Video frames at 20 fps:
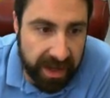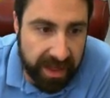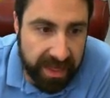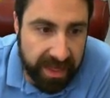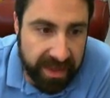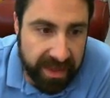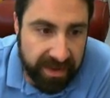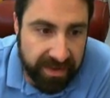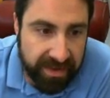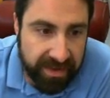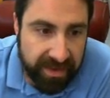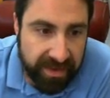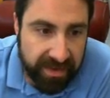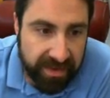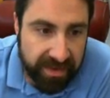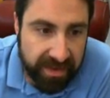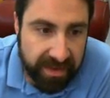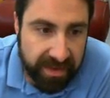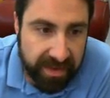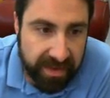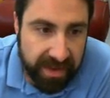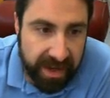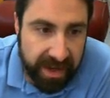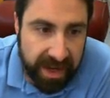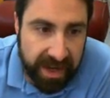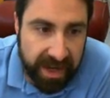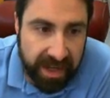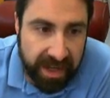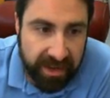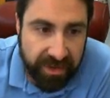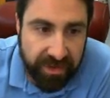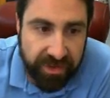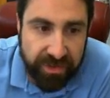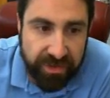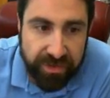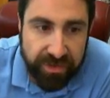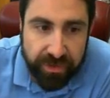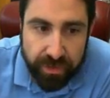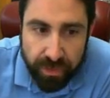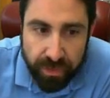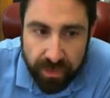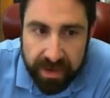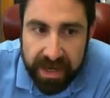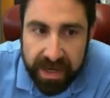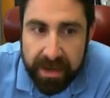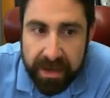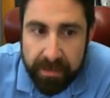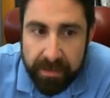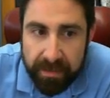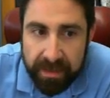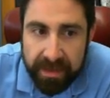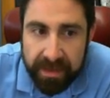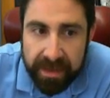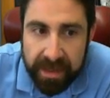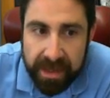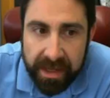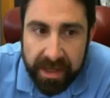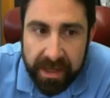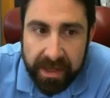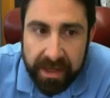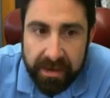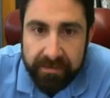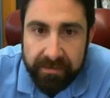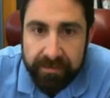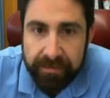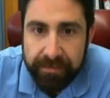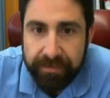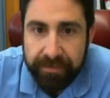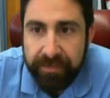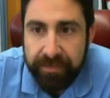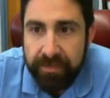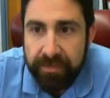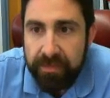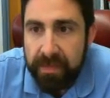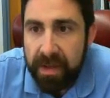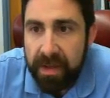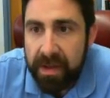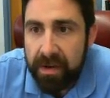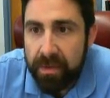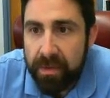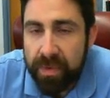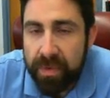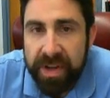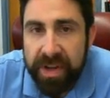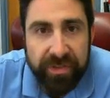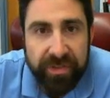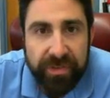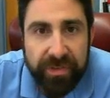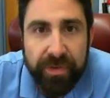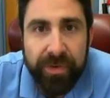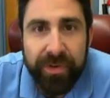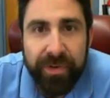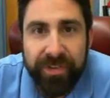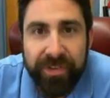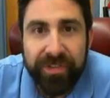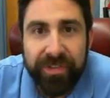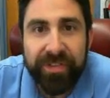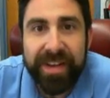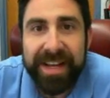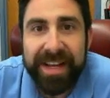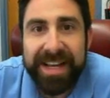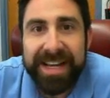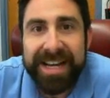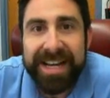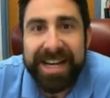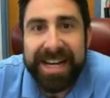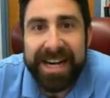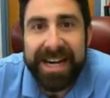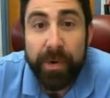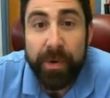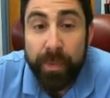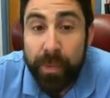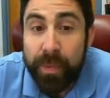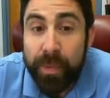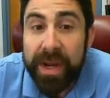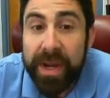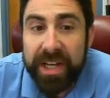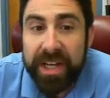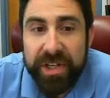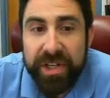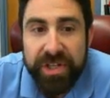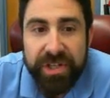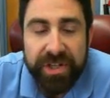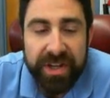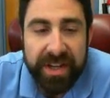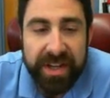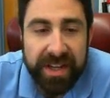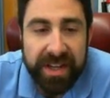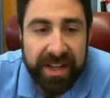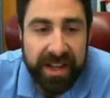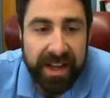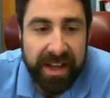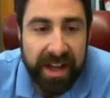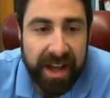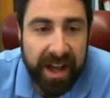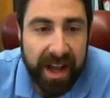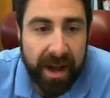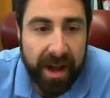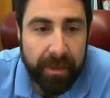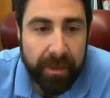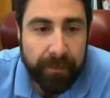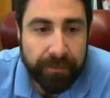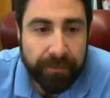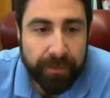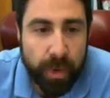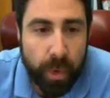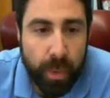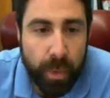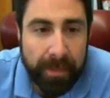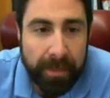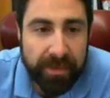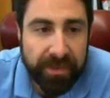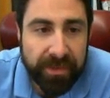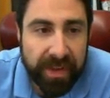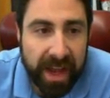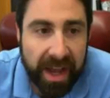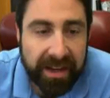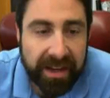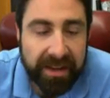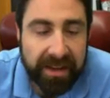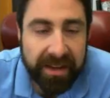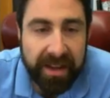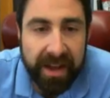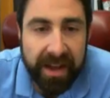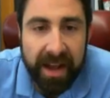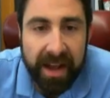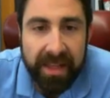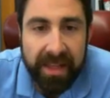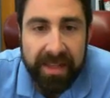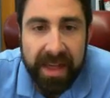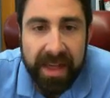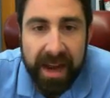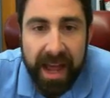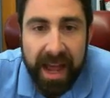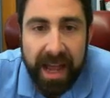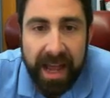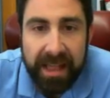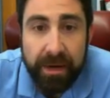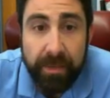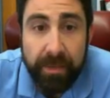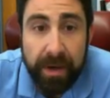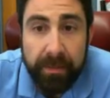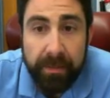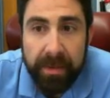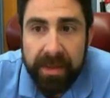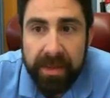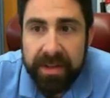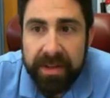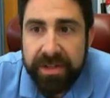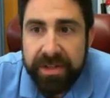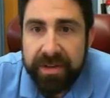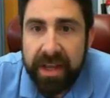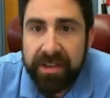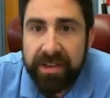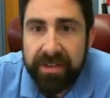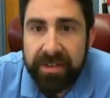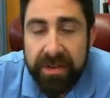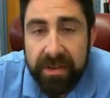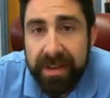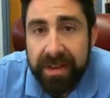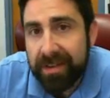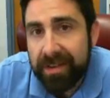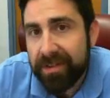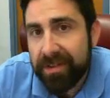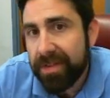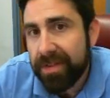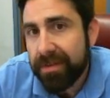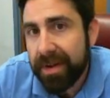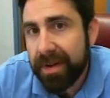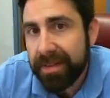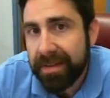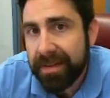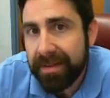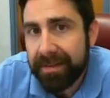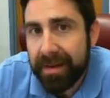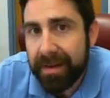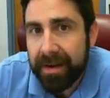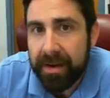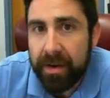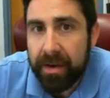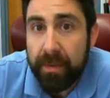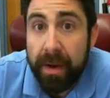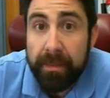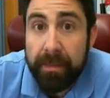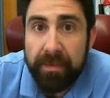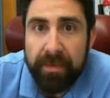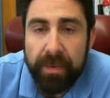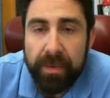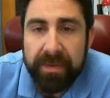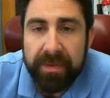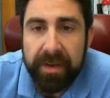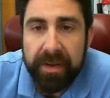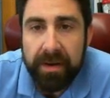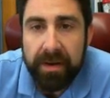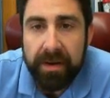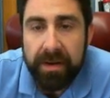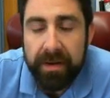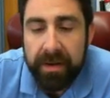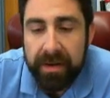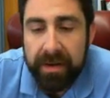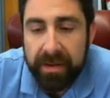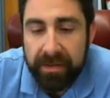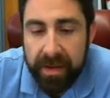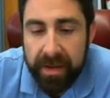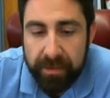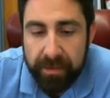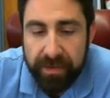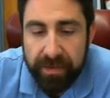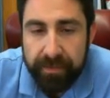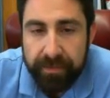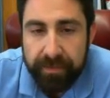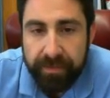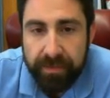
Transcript: This is an extremely resource-rich website that I highly recommend that you guys utilize throughout the entire year right before we take our unit exams.